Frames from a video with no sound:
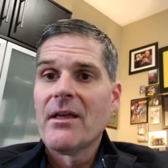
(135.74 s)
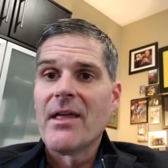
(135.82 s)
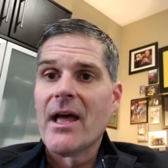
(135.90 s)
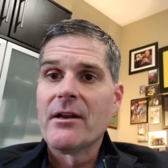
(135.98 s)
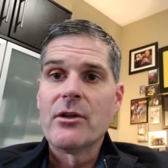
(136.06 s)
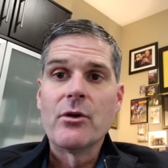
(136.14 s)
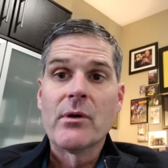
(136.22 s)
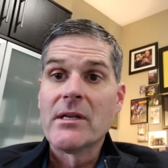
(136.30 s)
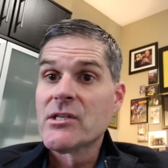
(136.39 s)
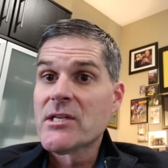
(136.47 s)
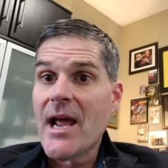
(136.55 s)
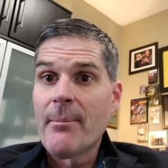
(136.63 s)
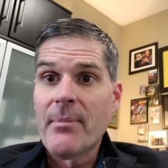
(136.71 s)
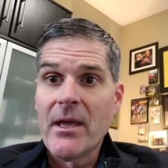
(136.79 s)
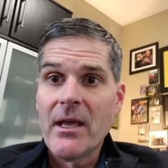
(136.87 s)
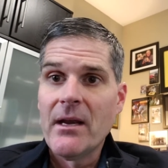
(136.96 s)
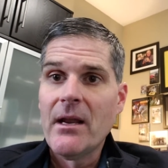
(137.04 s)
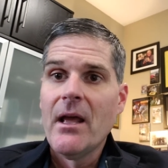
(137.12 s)
that you can step
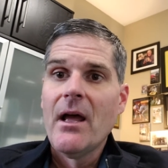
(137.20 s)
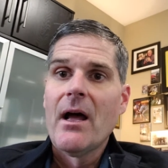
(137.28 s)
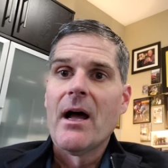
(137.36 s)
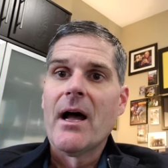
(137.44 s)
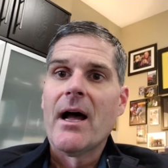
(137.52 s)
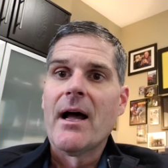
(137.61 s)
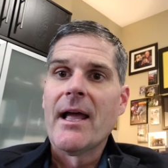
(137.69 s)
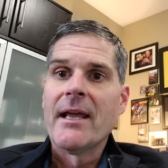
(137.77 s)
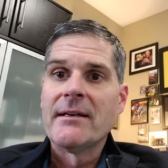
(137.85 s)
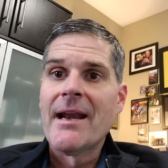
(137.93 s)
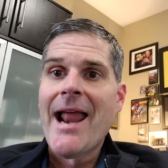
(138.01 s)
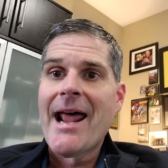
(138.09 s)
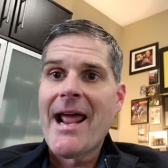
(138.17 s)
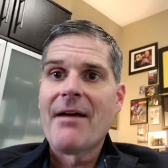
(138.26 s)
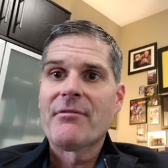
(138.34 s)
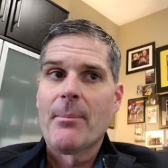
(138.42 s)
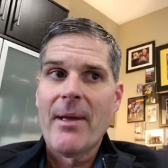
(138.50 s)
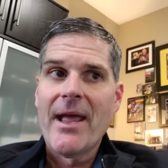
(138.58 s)
in Uh, and not
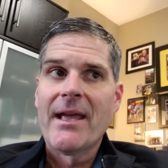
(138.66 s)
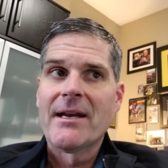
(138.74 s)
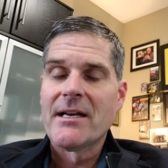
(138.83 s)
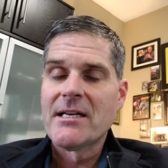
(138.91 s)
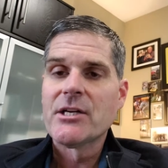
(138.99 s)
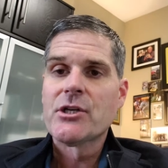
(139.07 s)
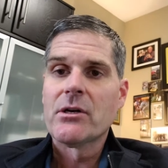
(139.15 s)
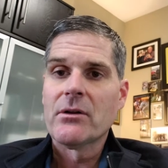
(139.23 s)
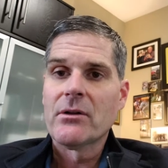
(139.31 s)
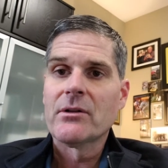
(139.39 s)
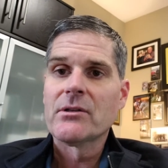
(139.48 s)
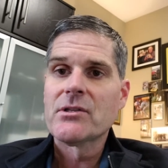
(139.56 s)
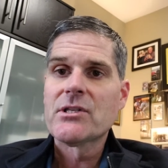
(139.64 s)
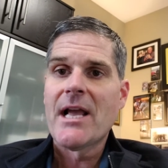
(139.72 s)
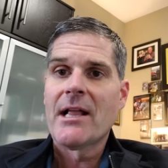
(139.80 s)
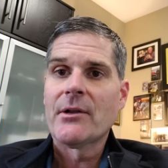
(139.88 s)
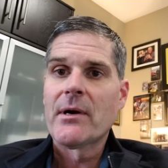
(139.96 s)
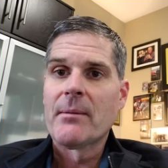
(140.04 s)
have to pay an additional
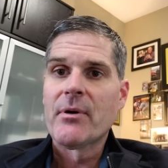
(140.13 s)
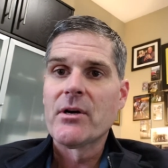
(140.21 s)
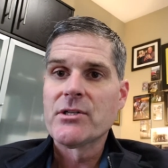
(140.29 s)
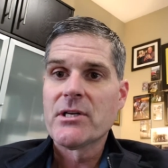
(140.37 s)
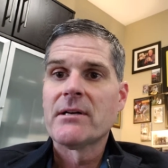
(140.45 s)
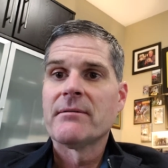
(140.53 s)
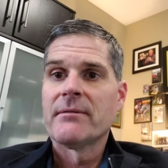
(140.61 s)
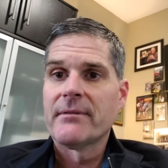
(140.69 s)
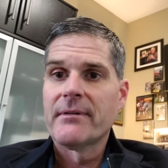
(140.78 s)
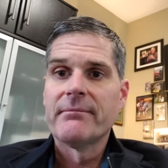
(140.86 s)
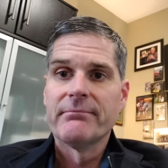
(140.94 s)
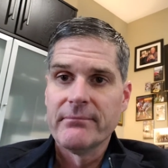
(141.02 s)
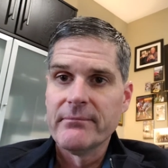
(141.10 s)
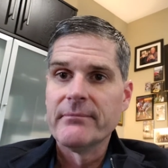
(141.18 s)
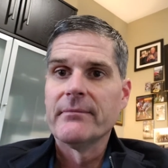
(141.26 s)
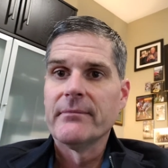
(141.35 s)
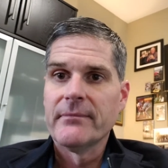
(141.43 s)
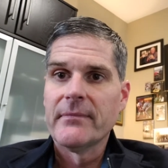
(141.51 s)
salaried person
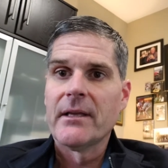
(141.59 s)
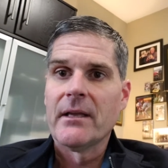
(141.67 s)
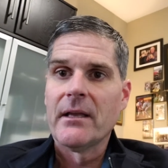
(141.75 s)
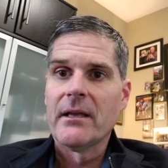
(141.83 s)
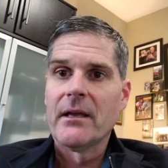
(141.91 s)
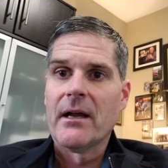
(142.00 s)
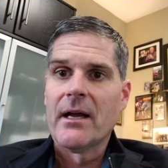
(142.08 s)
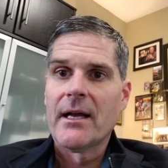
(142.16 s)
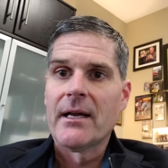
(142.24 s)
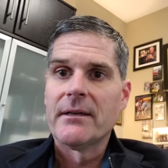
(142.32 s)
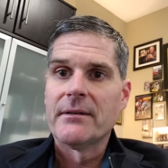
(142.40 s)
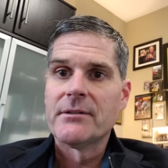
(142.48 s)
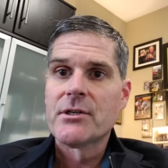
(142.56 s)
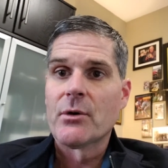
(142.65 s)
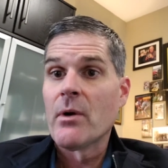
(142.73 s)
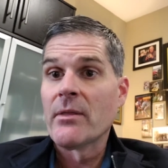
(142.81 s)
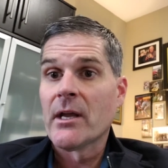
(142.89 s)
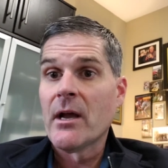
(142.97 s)
uh, to
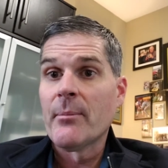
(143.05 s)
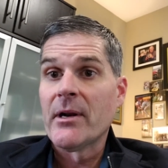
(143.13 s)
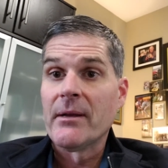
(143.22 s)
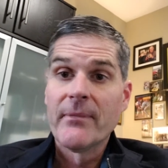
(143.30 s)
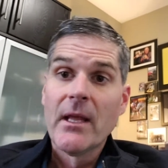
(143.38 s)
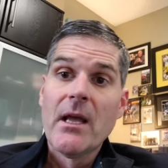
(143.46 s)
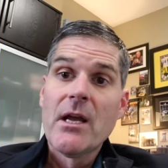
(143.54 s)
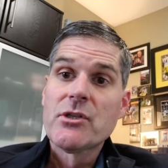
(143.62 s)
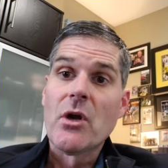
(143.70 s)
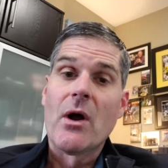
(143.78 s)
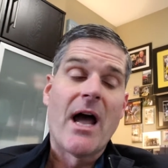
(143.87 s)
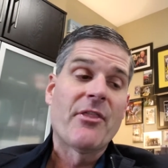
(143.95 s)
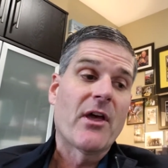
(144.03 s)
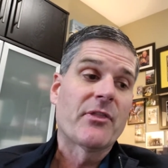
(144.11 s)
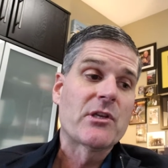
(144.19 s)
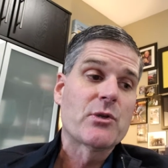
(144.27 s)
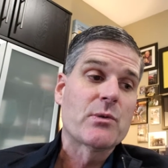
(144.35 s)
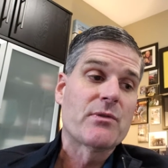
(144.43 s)
run the company. So I
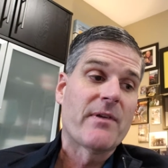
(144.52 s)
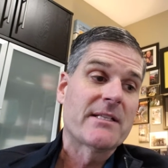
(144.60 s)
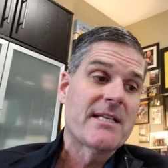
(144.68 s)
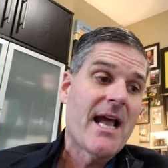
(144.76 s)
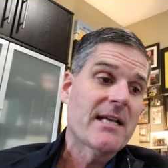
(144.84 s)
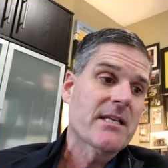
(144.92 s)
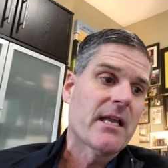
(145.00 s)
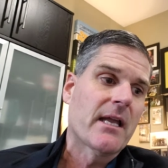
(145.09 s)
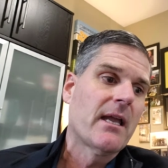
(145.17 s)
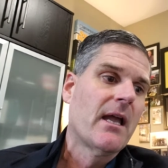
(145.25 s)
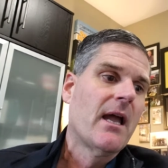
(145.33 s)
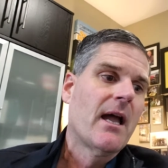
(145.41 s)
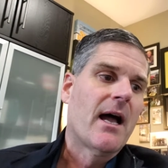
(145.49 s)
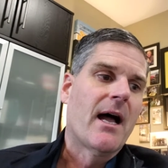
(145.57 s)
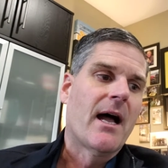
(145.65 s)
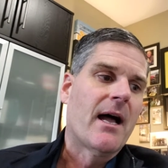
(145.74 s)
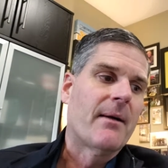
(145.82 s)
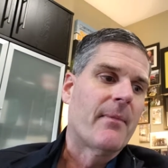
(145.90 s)
thought this was fantastic.
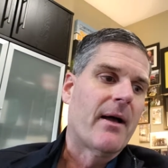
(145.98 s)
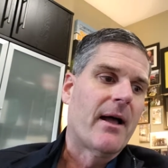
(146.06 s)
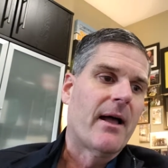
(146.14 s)
Um, uh,